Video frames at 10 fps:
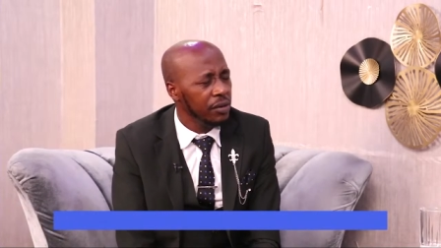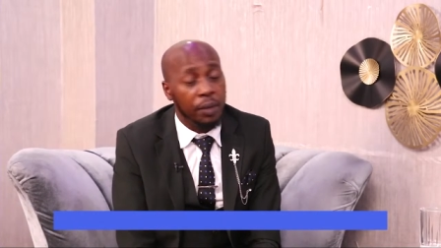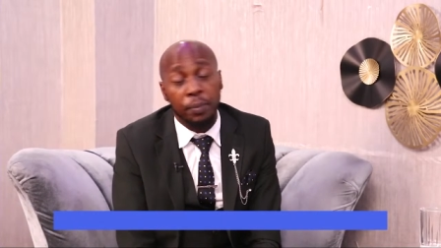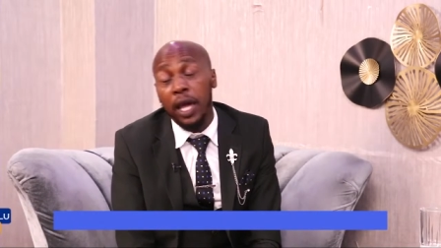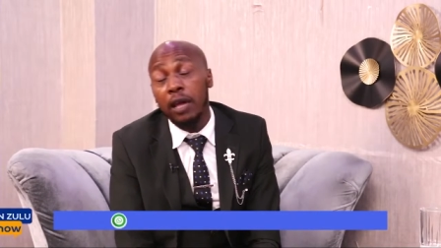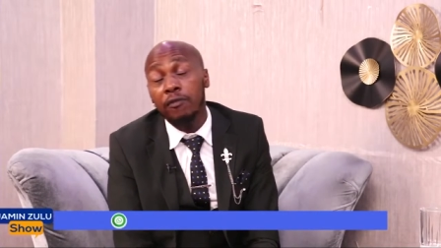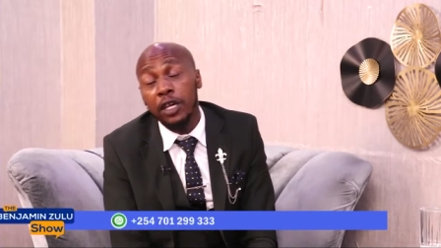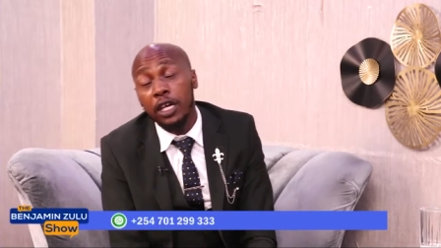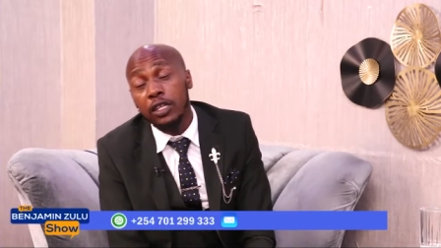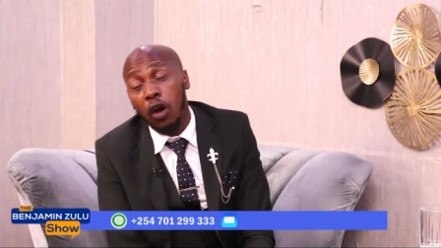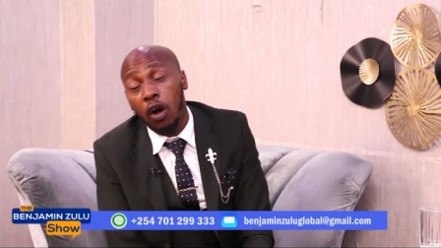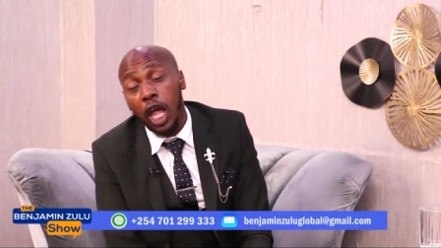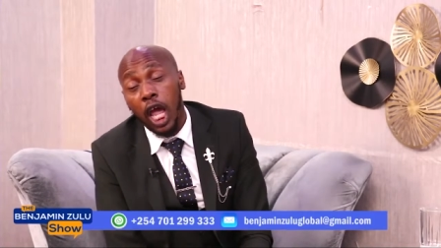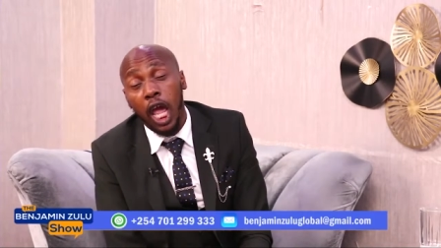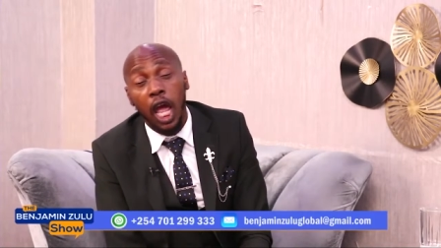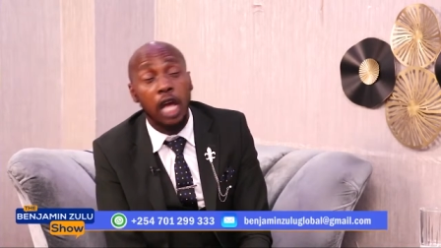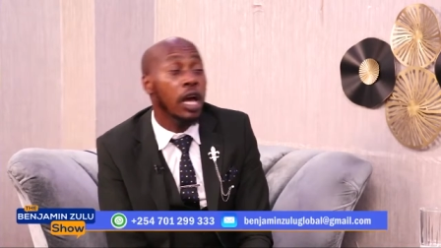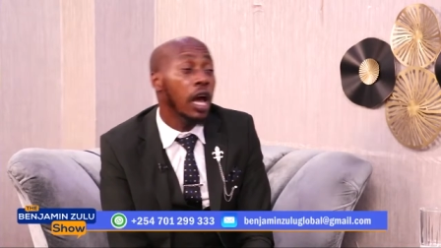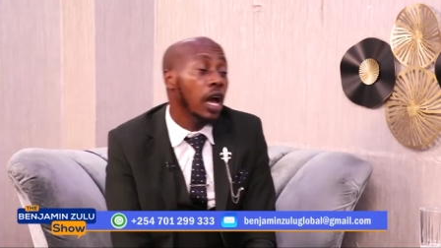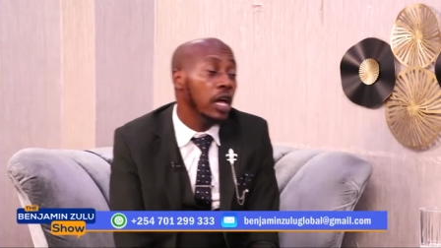You're paying fees, okay.
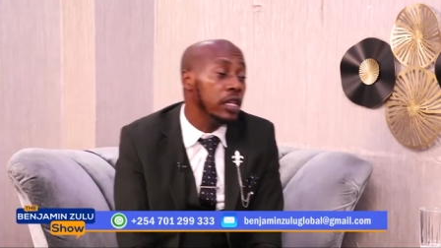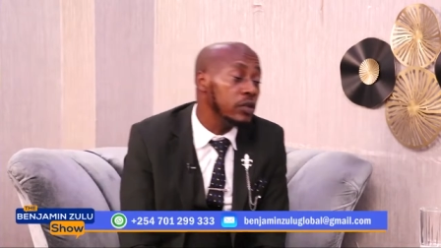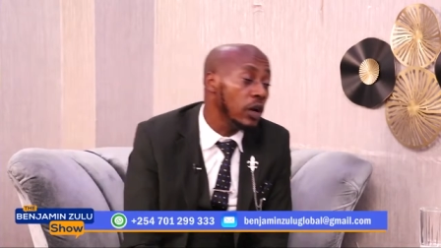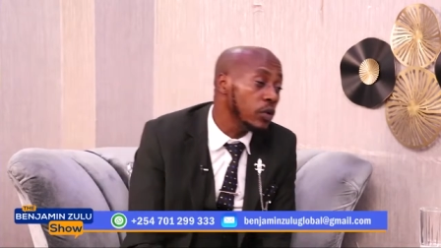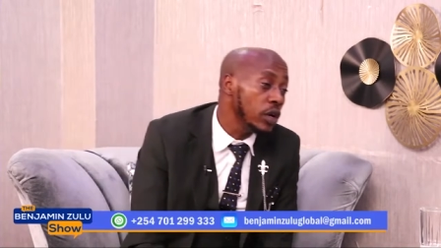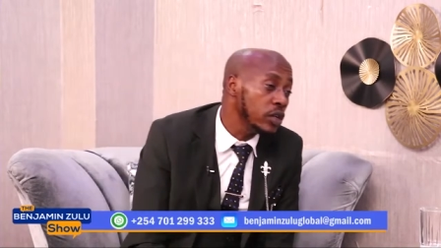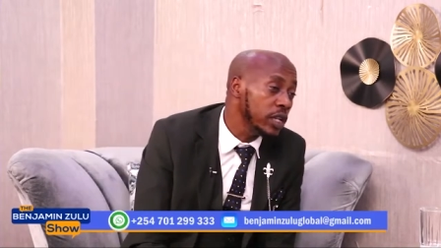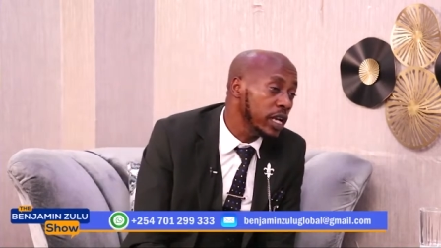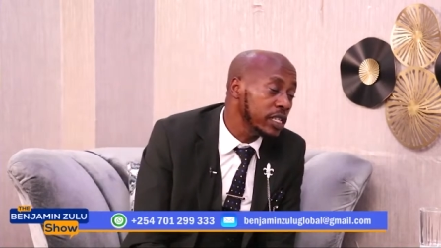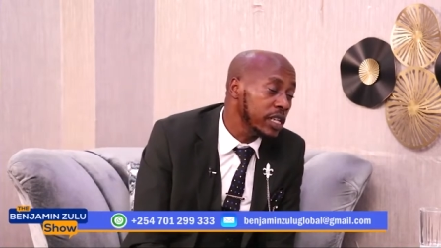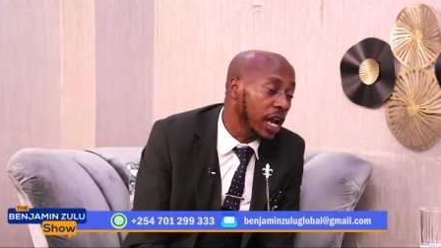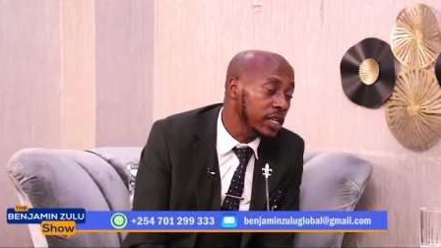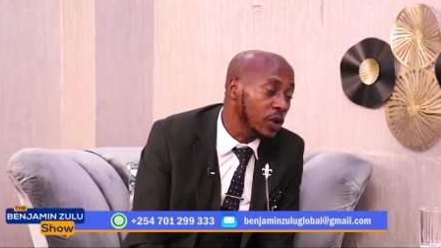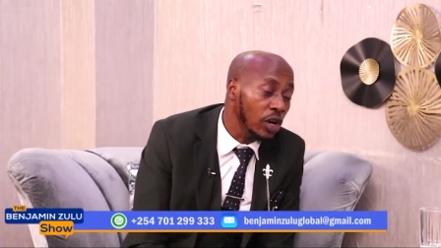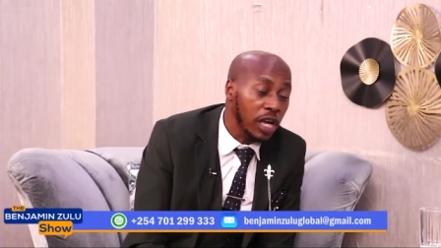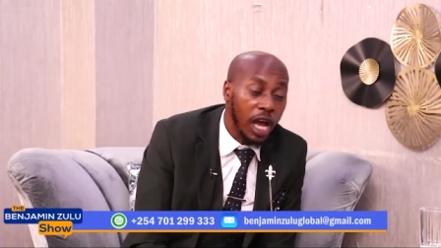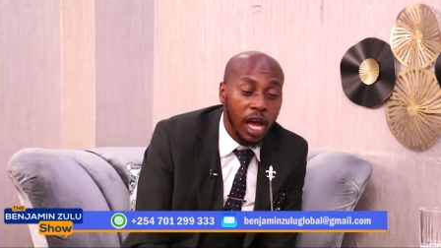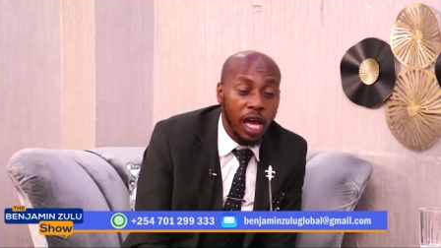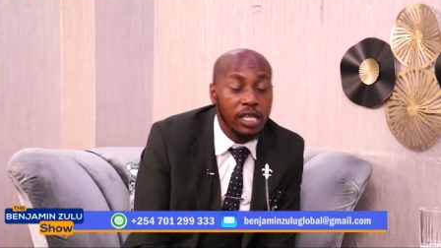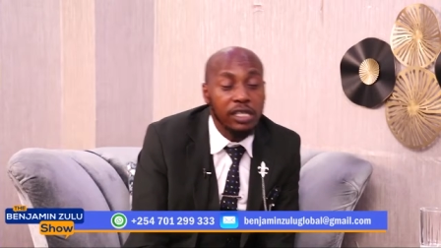This one went to next class,
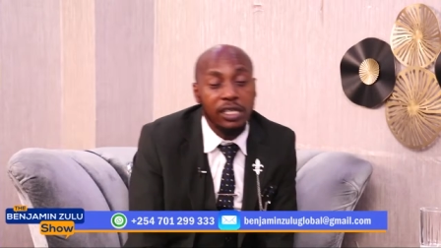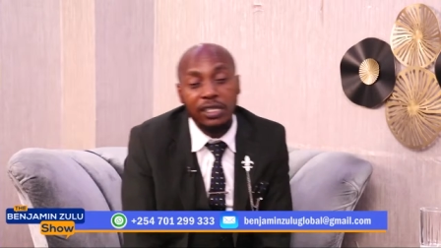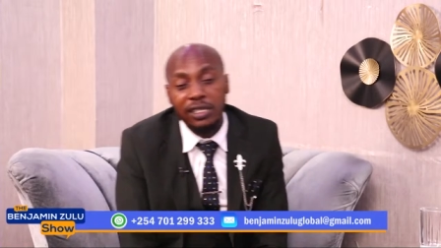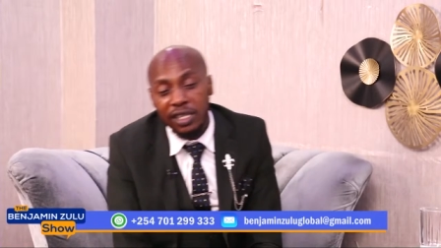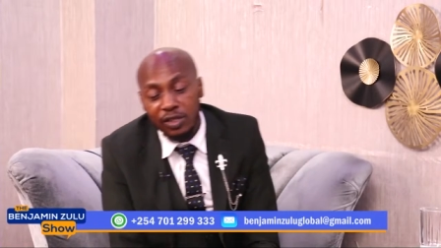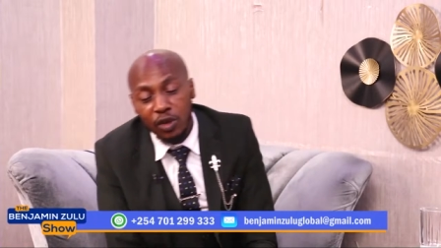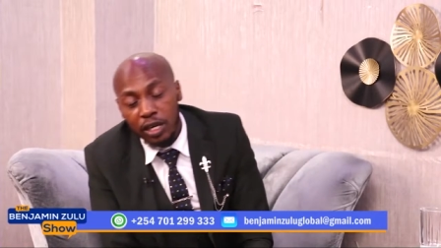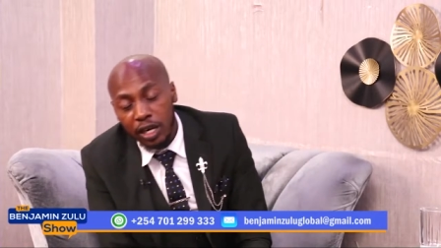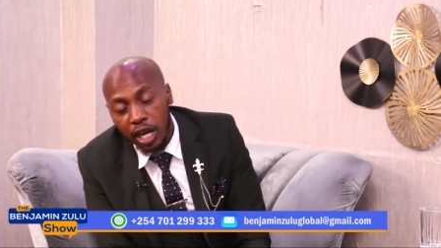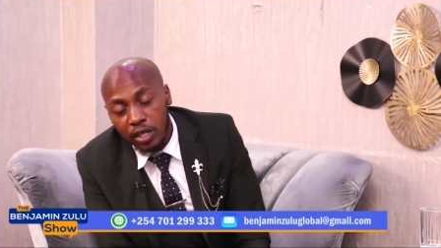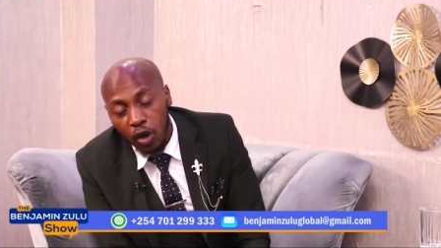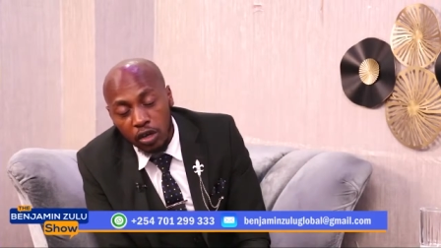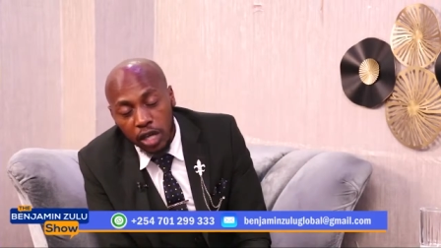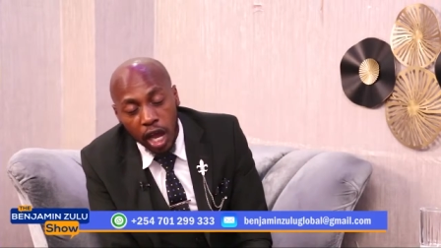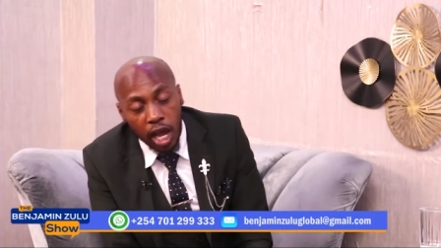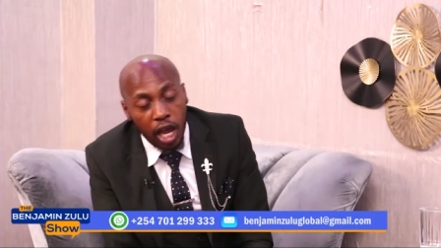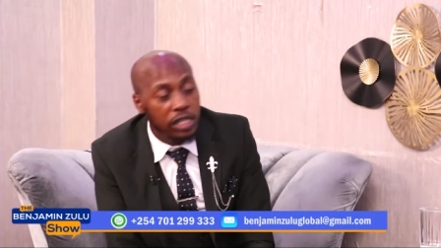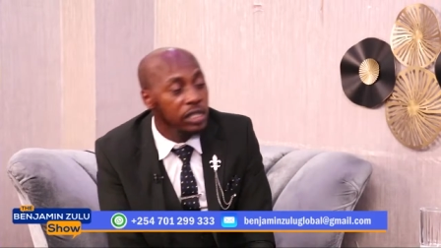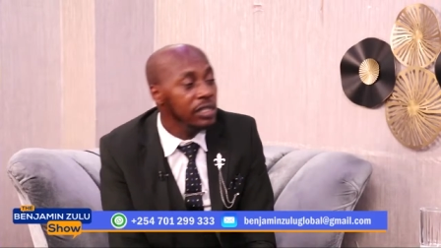okay. This one rent, okay.